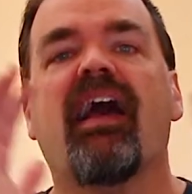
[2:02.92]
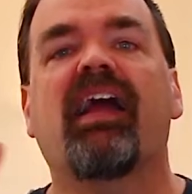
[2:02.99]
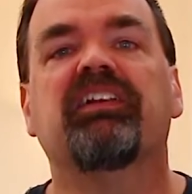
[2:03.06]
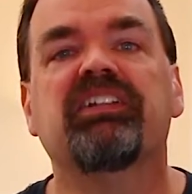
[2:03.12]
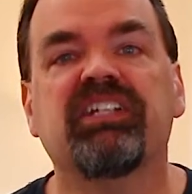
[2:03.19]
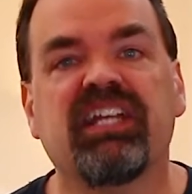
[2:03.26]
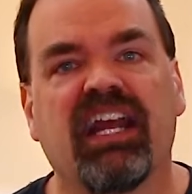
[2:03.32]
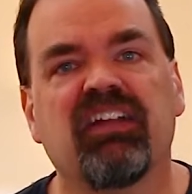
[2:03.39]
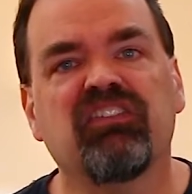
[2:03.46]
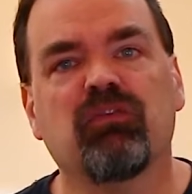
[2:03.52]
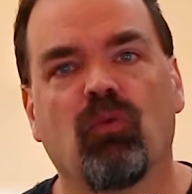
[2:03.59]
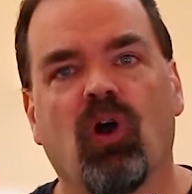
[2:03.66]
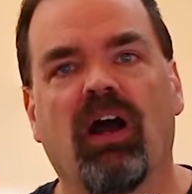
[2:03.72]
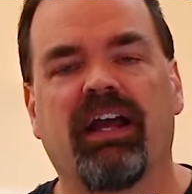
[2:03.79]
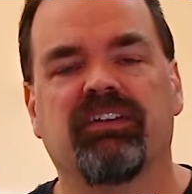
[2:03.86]
And guess
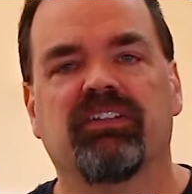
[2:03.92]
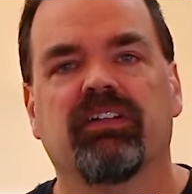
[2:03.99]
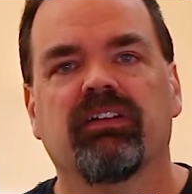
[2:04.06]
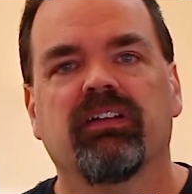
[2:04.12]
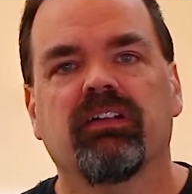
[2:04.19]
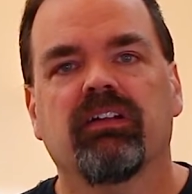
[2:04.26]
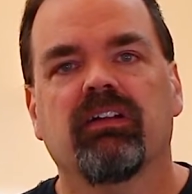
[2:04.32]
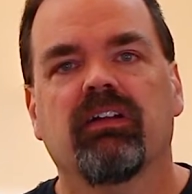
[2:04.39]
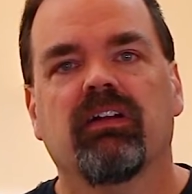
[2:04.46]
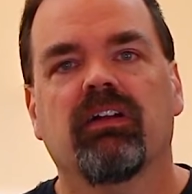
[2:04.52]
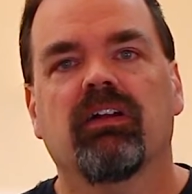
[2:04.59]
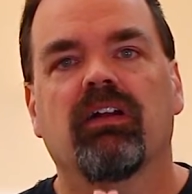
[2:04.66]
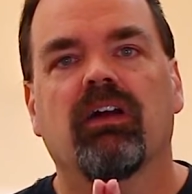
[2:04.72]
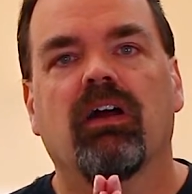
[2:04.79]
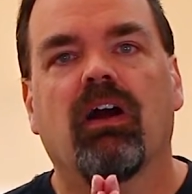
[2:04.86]
what?
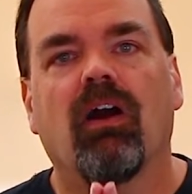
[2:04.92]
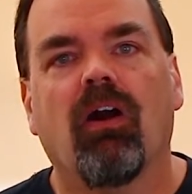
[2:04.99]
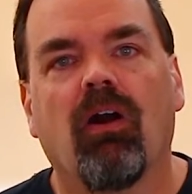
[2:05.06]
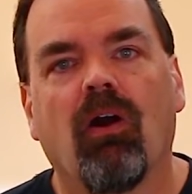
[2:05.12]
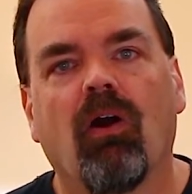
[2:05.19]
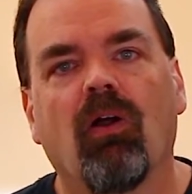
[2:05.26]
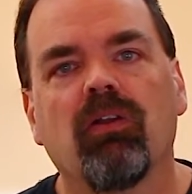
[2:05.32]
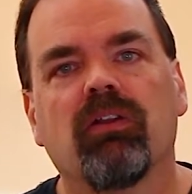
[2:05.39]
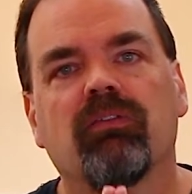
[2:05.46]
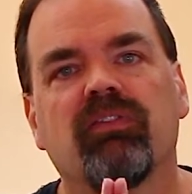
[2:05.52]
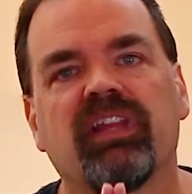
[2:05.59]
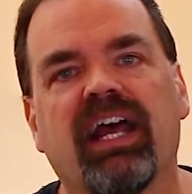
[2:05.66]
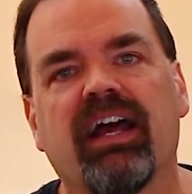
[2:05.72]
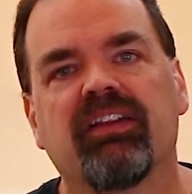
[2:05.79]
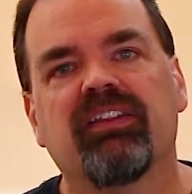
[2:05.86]
All of
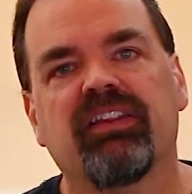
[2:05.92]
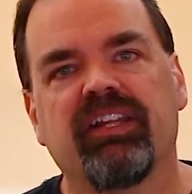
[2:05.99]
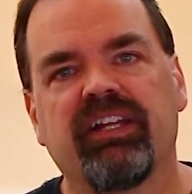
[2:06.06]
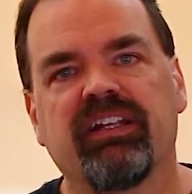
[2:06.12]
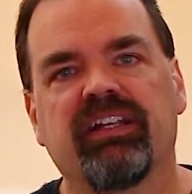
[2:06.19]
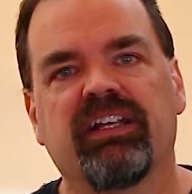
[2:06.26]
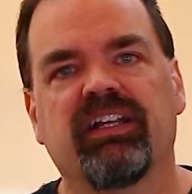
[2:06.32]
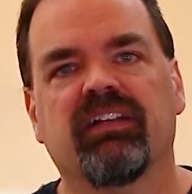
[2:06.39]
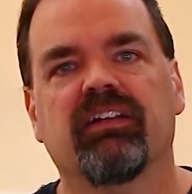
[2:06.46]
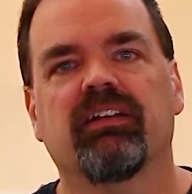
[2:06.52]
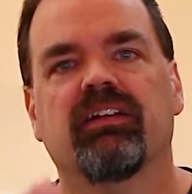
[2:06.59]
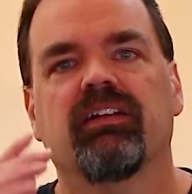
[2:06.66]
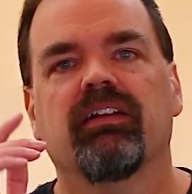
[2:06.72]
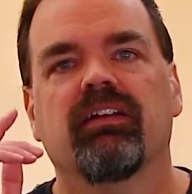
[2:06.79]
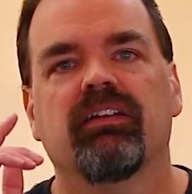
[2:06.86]
that thinking
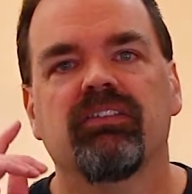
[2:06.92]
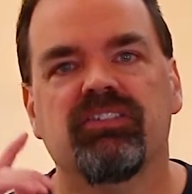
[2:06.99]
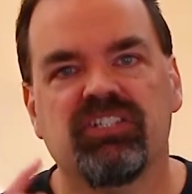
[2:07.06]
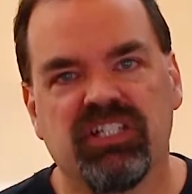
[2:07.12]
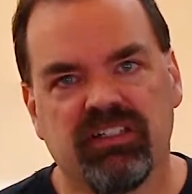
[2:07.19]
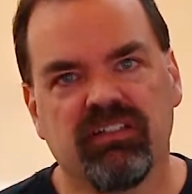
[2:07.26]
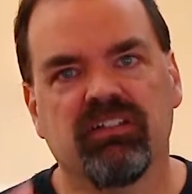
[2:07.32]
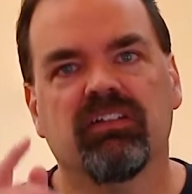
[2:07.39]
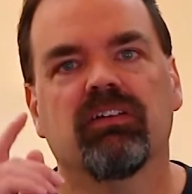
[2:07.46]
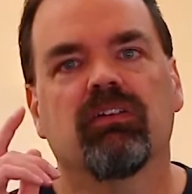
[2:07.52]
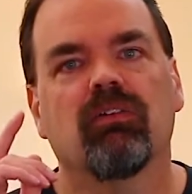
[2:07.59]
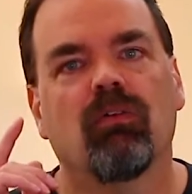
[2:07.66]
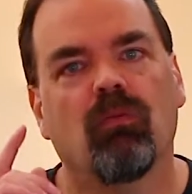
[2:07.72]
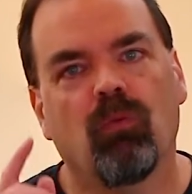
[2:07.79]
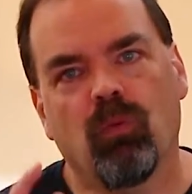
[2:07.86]
didn't
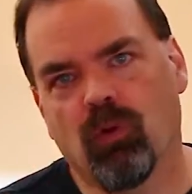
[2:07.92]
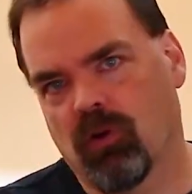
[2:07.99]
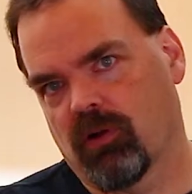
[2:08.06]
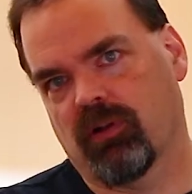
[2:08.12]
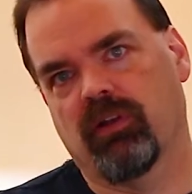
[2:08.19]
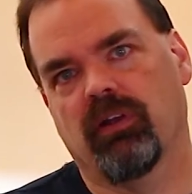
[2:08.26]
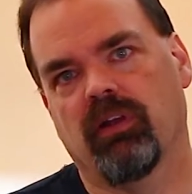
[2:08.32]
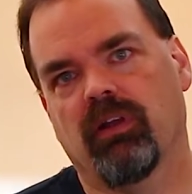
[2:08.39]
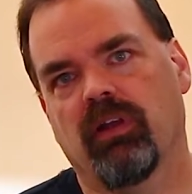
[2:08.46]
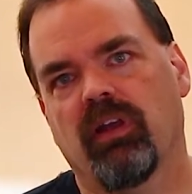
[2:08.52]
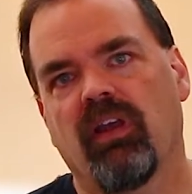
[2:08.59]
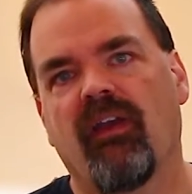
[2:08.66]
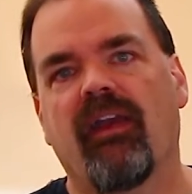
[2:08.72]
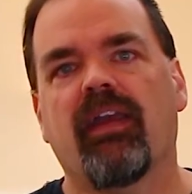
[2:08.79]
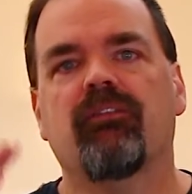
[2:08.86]
work.
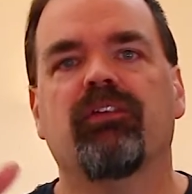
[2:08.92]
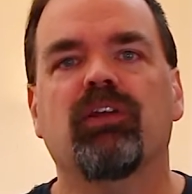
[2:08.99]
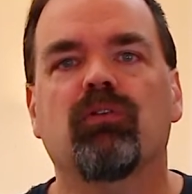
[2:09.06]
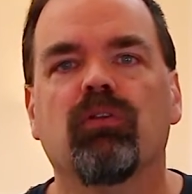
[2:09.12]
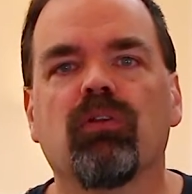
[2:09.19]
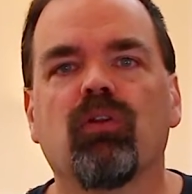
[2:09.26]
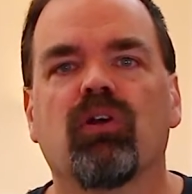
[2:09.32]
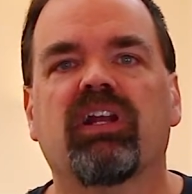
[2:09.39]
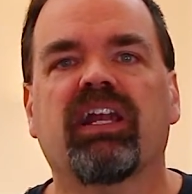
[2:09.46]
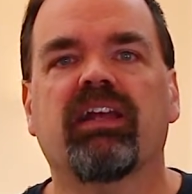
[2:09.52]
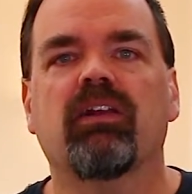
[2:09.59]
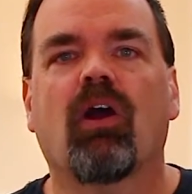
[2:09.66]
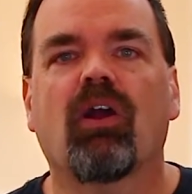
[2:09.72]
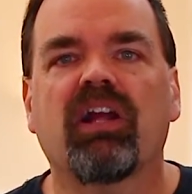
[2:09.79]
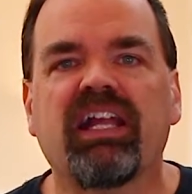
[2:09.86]
If you look at
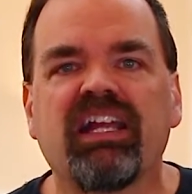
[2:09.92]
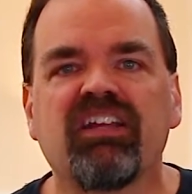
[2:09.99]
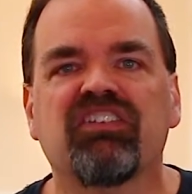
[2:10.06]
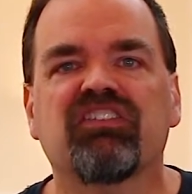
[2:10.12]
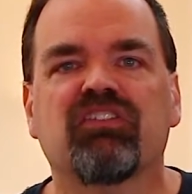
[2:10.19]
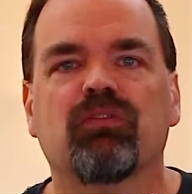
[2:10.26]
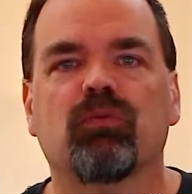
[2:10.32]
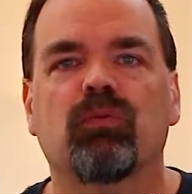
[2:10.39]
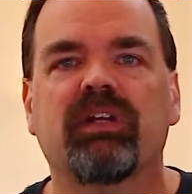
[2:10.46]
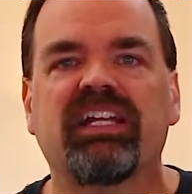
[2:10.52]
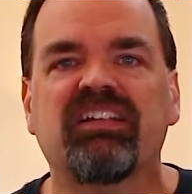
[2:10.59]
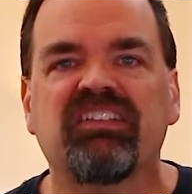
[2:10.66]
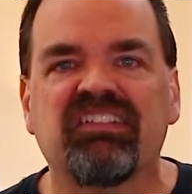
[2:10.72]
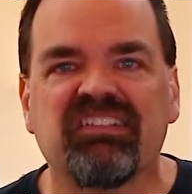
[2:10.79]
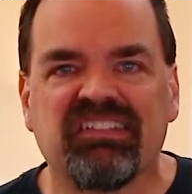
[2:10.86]
our history
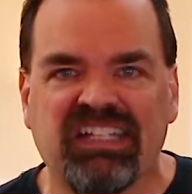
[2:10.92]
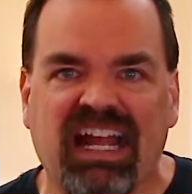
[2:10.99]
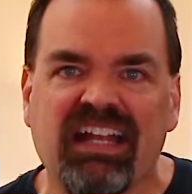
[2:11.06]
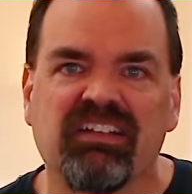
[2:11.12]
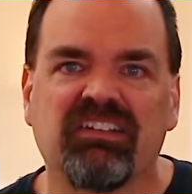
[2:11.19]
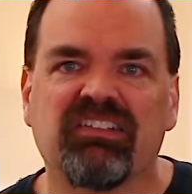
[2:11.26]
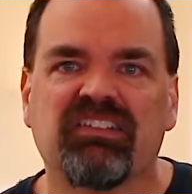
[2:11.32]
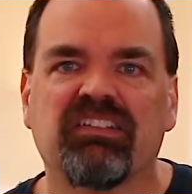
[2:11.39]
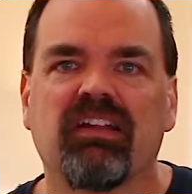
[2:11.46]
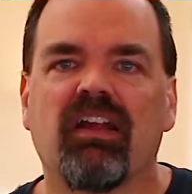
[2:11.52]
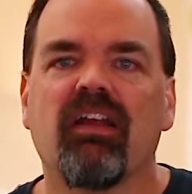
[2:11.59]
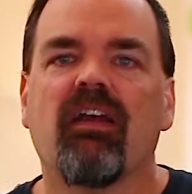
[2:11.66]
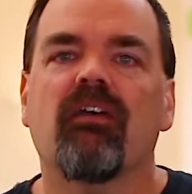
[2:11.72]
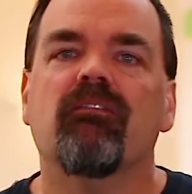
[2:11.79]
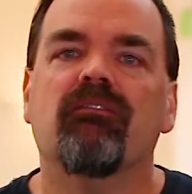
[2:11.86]
since,
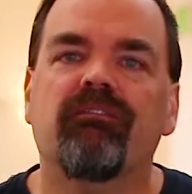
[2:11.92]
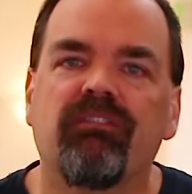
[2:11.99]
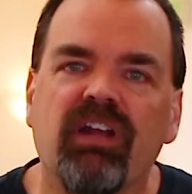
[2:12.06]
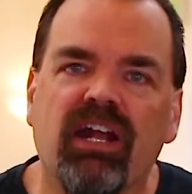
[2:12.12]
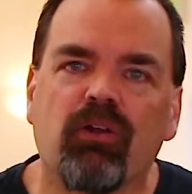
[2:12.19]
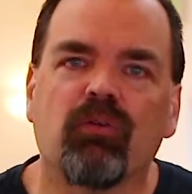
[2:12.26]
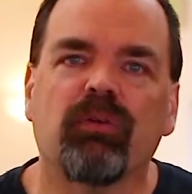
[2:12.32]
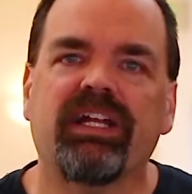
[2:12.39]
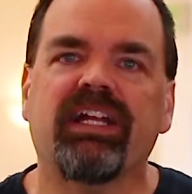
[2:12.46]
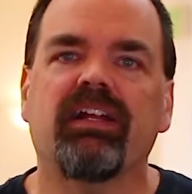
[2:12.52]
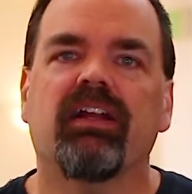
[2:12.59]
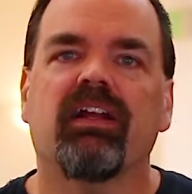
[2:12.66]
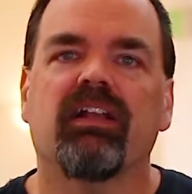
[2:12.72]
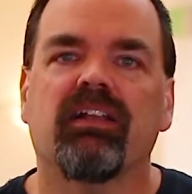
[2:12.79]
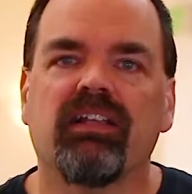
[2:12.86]
very
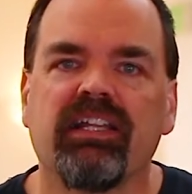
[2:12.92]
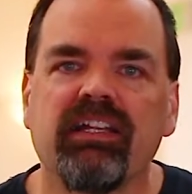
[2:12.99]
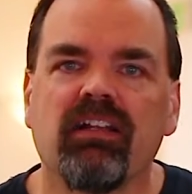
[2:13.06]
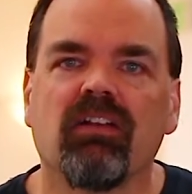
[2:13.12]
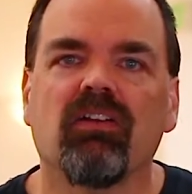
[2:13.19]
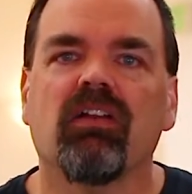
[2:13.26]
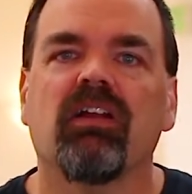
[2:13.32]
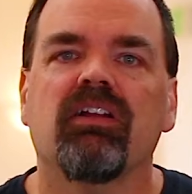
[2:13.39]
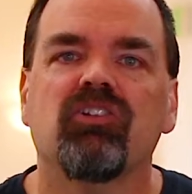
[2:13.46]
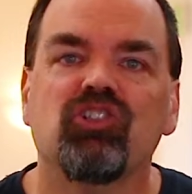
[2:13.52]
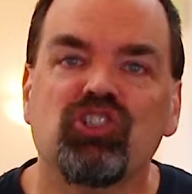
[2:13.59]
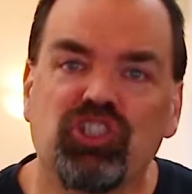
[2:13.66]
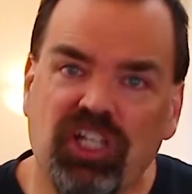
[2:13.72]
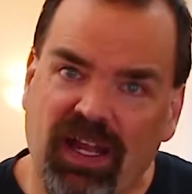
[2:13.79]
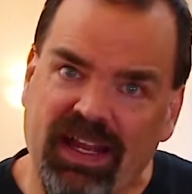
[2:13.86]
little
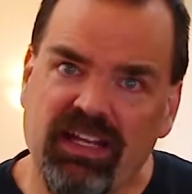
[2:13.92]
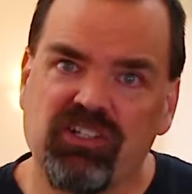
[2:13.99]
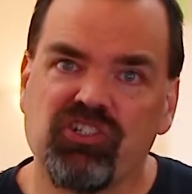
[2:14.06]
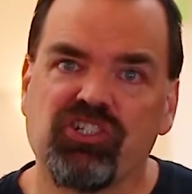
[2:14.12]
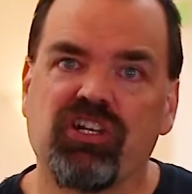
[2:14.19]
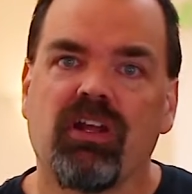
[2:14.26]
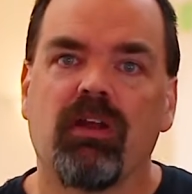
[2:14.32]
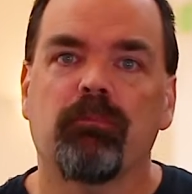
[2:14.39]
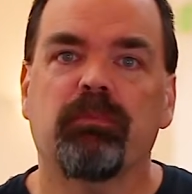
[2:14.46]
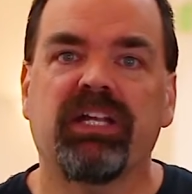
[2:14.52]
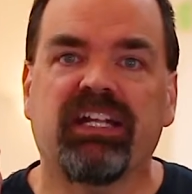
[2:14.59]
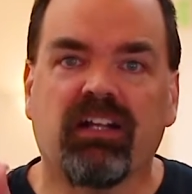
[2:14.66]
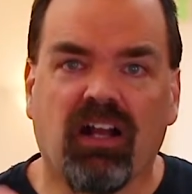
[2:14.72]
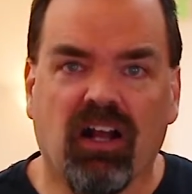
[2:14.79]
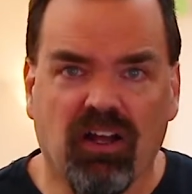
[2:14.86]
changed
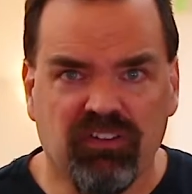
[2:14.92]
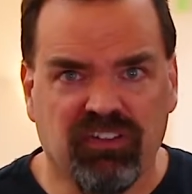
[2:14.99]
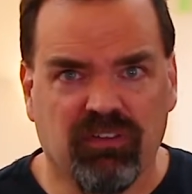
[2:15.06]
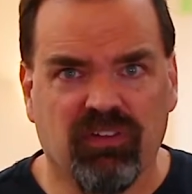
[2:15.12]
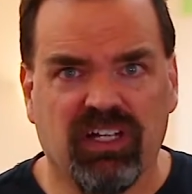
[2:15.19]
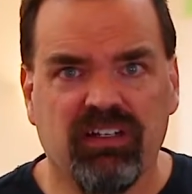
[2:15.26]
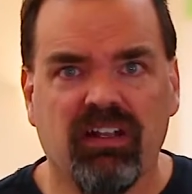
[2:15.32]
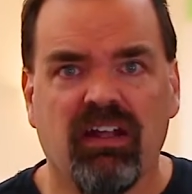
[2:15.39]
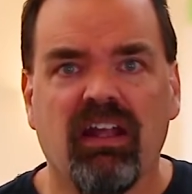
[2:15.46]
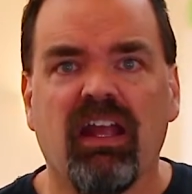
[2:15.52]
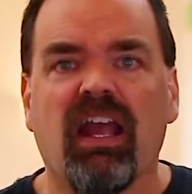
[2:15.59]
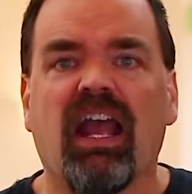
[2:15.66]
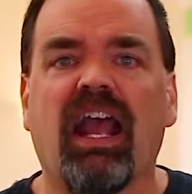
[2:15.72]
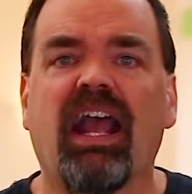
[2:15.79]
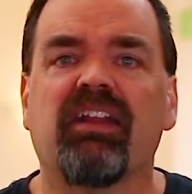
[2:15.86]
because of it.
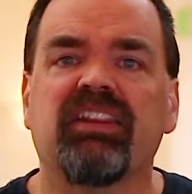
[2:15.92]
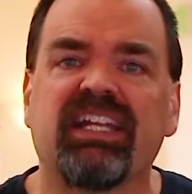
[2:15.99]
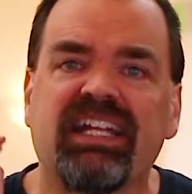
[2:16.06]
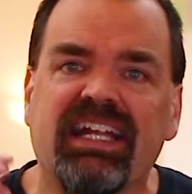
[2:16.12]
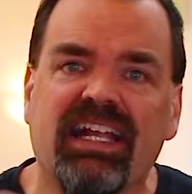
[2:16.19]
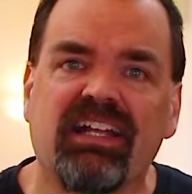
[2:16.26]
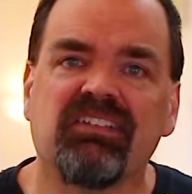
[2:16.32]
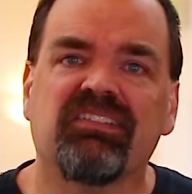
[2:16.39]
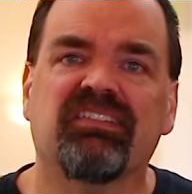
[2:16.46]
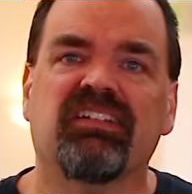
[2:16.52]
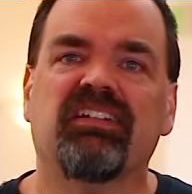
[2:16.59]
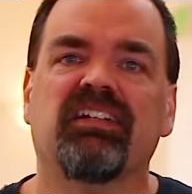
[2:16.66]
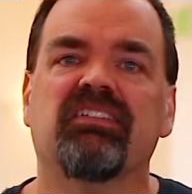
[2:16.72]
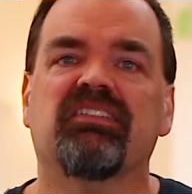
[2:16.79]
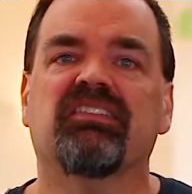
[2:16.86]
And the
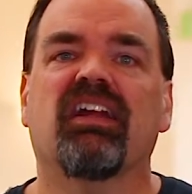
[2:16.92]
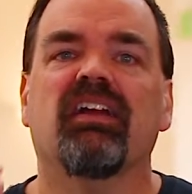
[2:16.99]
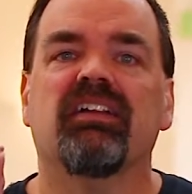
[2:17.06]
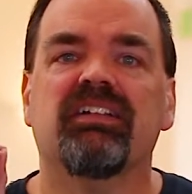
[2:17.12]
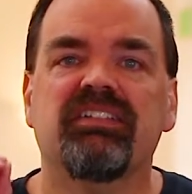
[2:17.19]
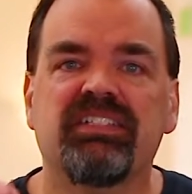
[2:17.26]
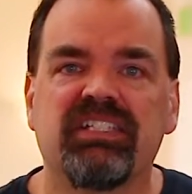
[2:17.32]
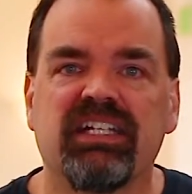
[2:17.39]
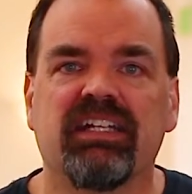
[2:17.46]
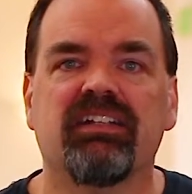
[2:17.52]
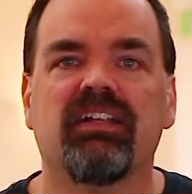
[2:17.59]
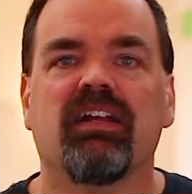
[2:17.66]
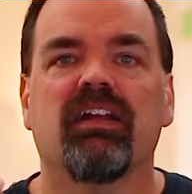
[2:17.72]
incidents did